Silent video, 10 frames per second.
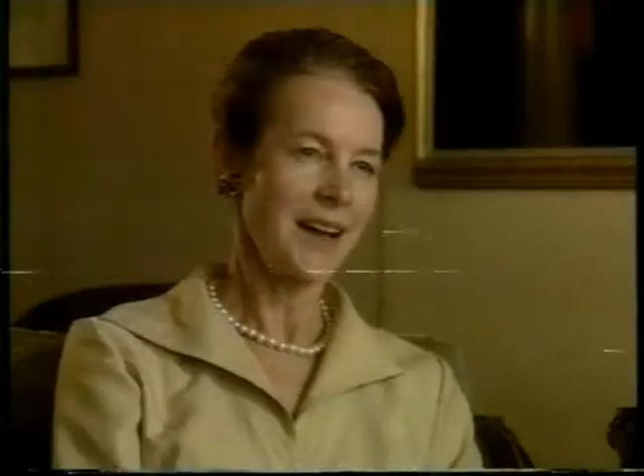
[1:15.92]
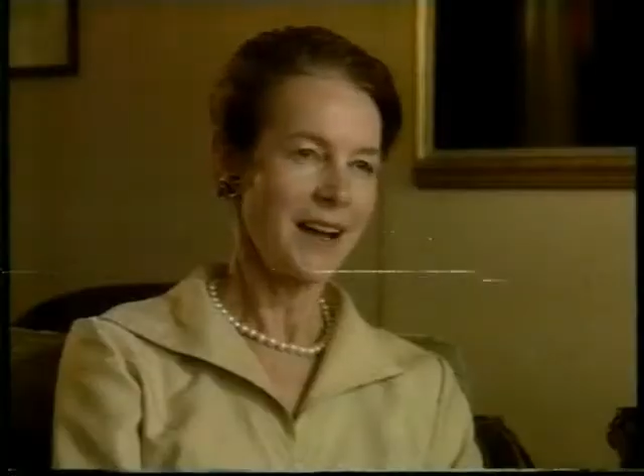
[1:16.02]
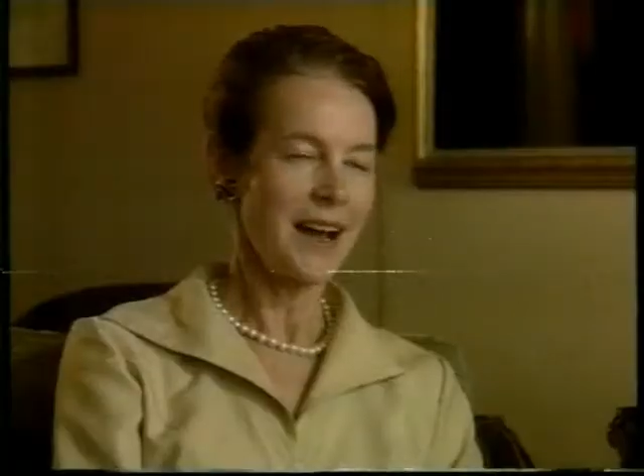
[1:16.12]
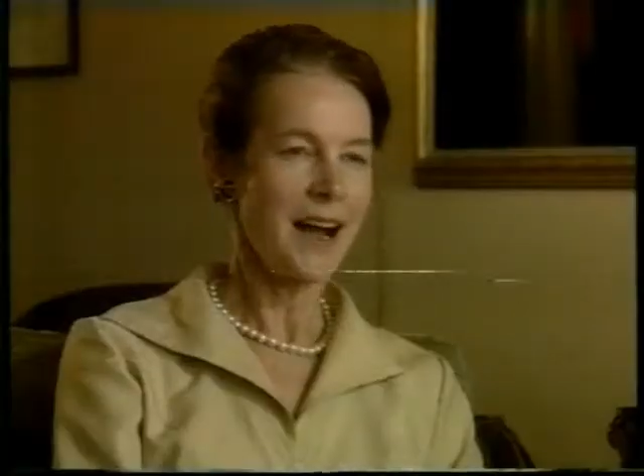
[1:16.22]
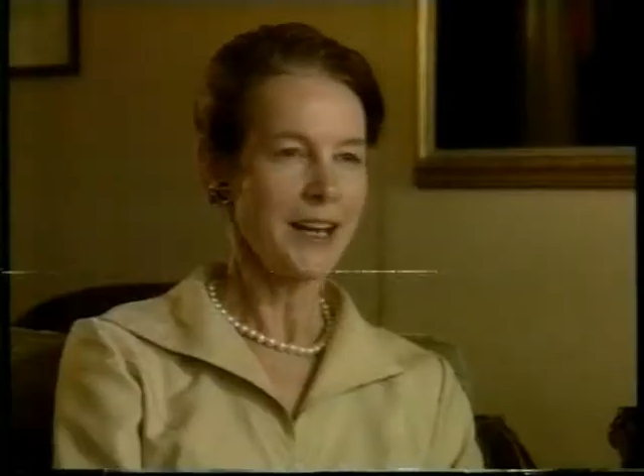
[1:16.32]
I,
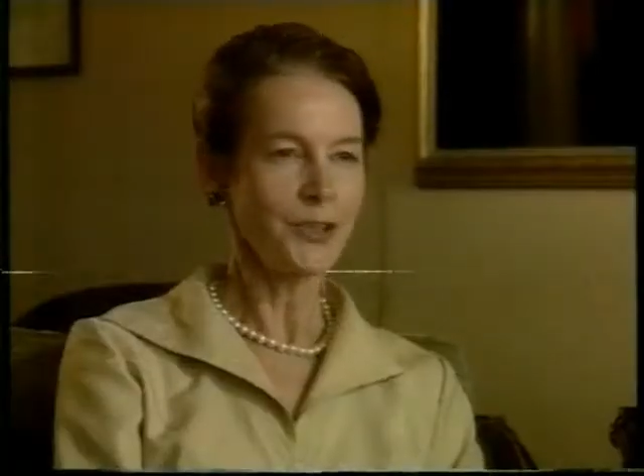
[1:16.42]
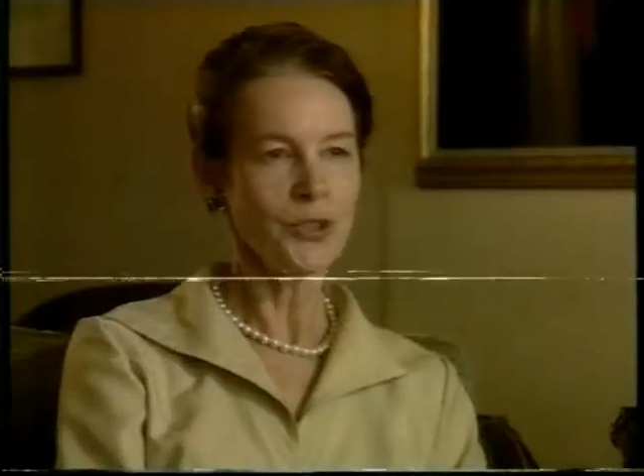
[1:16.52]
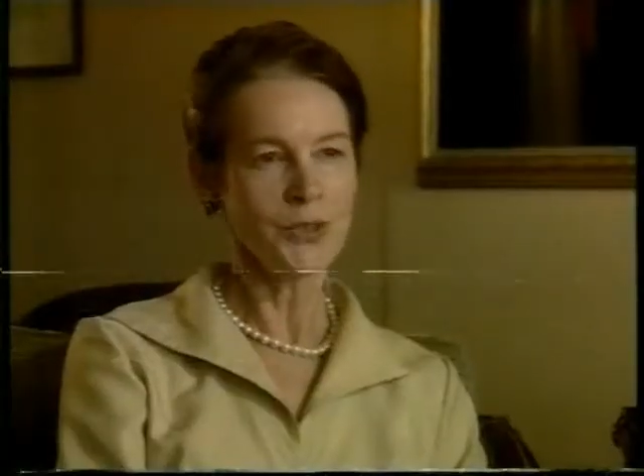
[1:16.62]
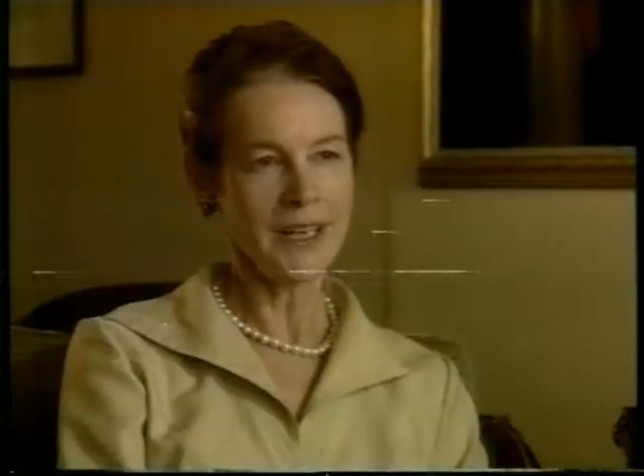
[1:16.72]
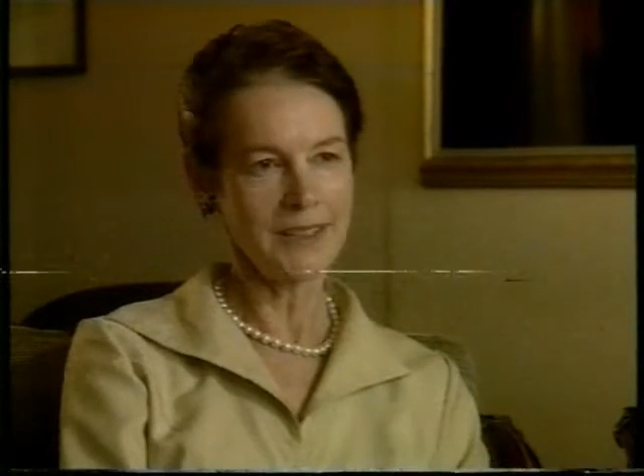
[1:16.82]
I, I
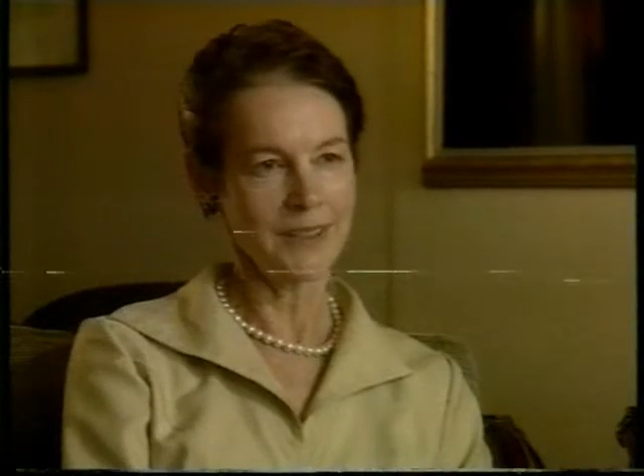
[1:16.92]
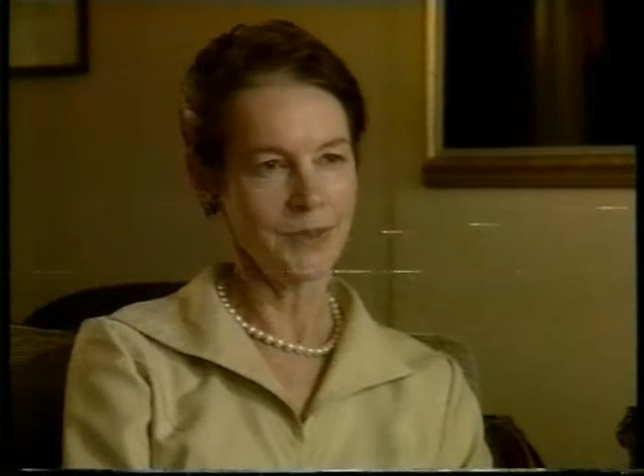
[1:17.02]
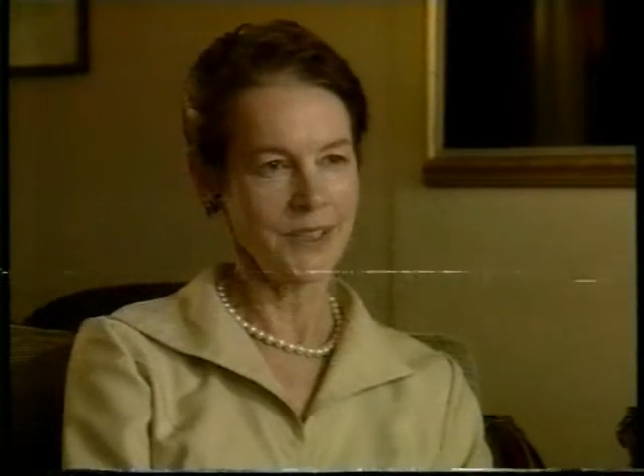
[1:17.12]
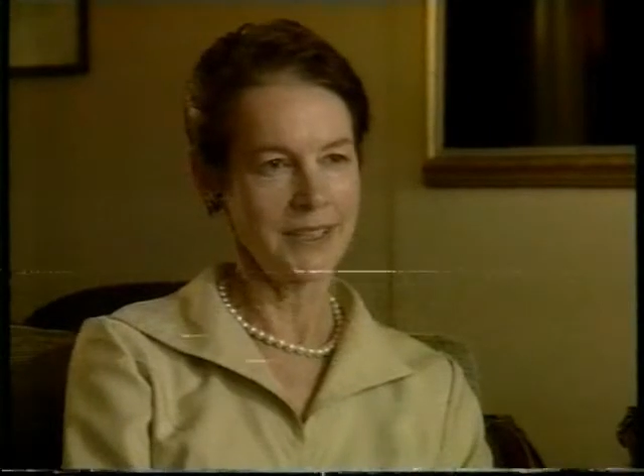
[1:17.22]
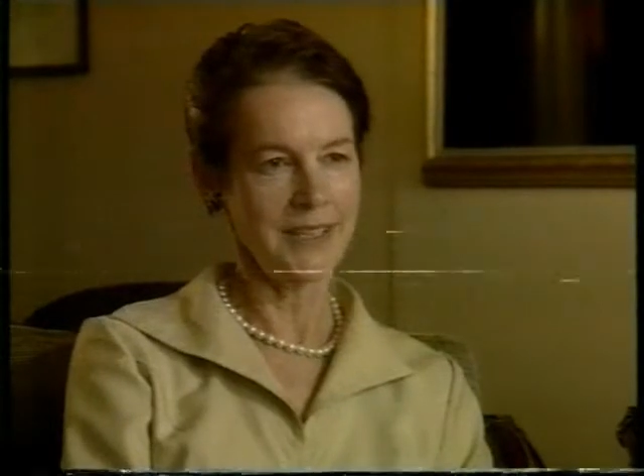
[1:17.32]
enjoy
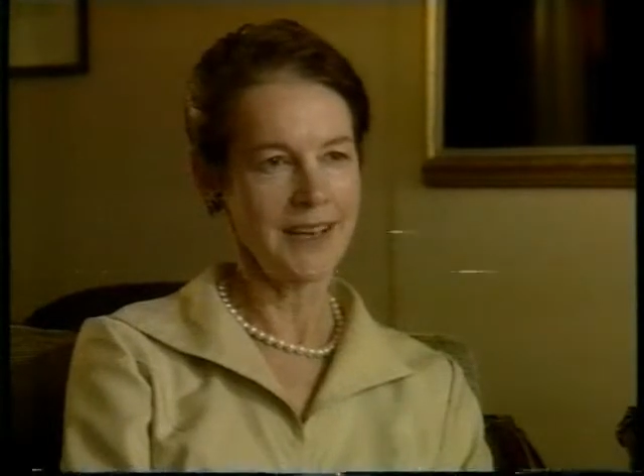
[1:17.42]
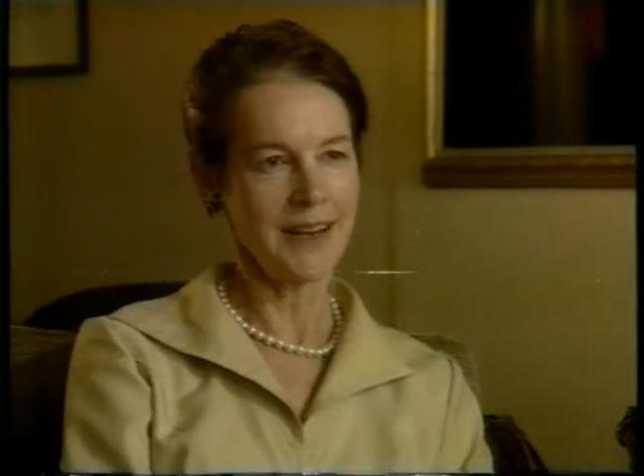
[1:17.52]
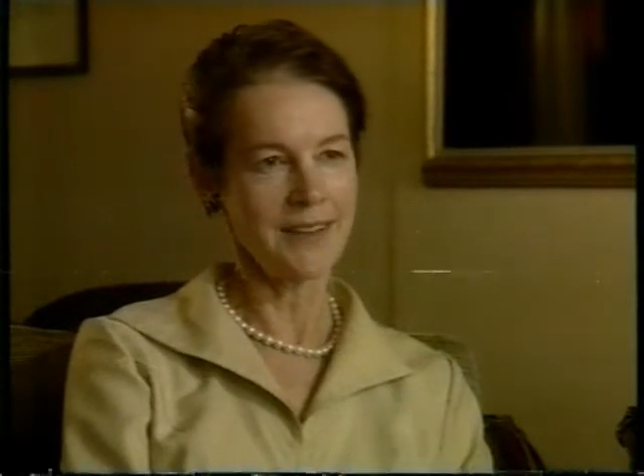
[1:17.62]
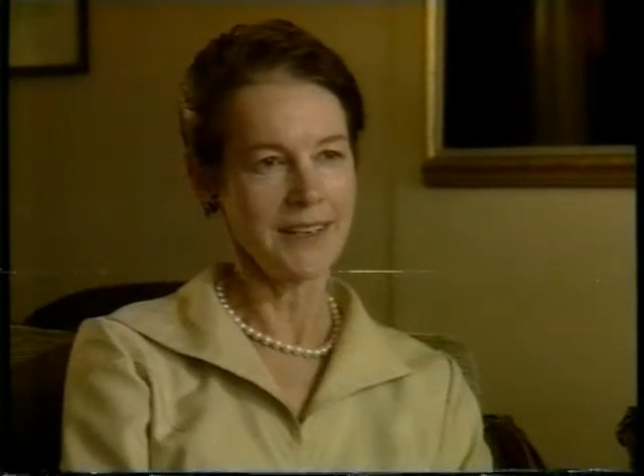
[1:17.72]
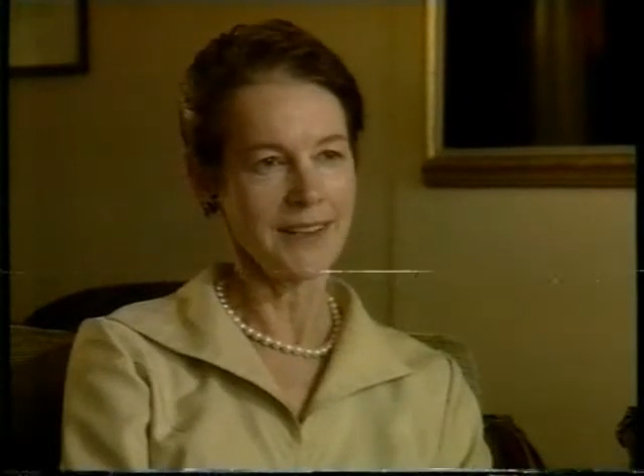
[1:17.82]
eccentricity,
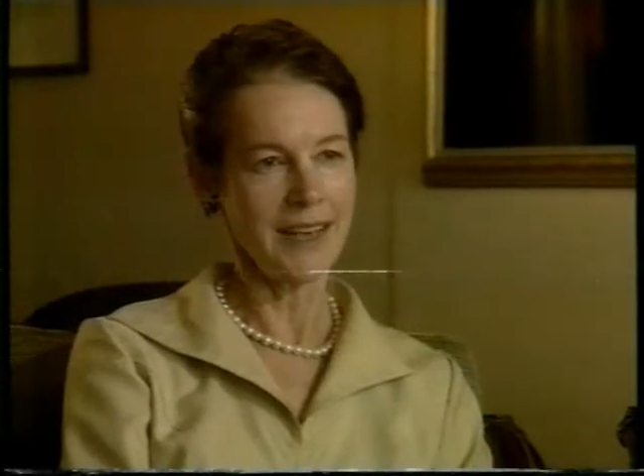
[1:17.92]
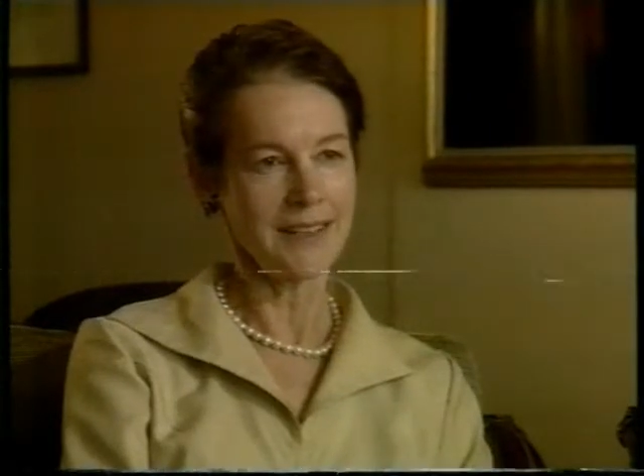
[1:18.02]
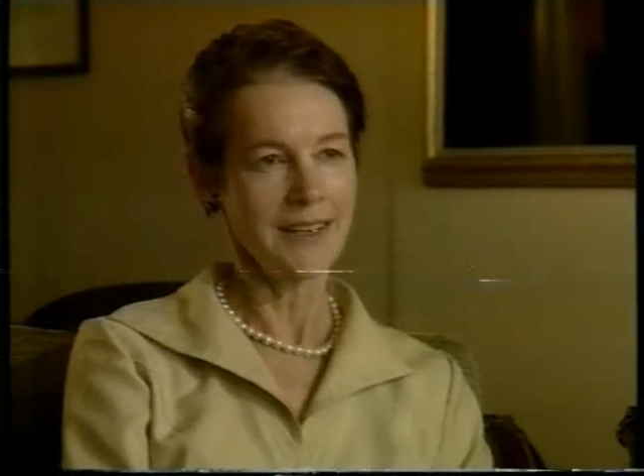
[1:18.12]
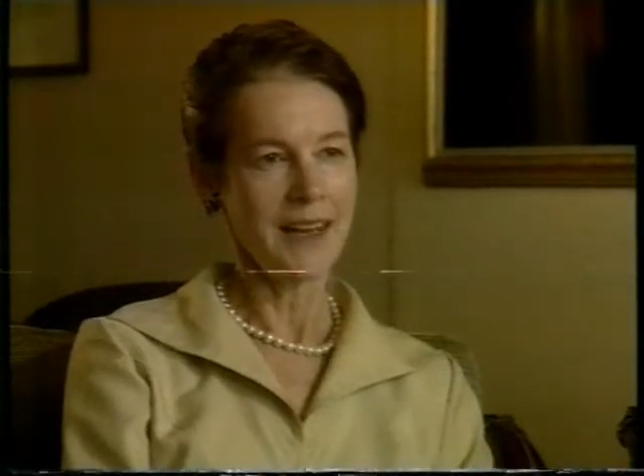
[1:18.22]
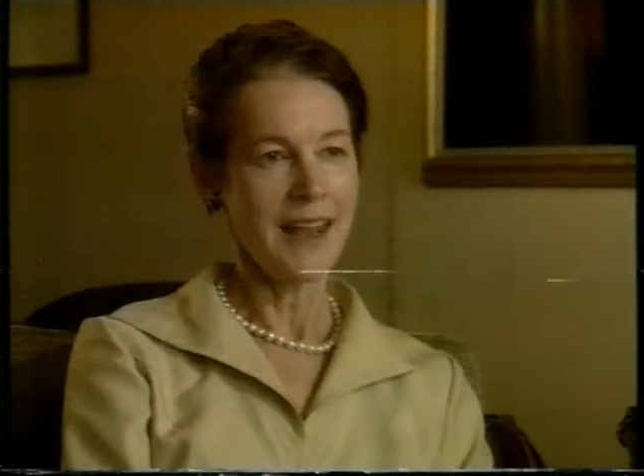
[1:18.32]
and I think that,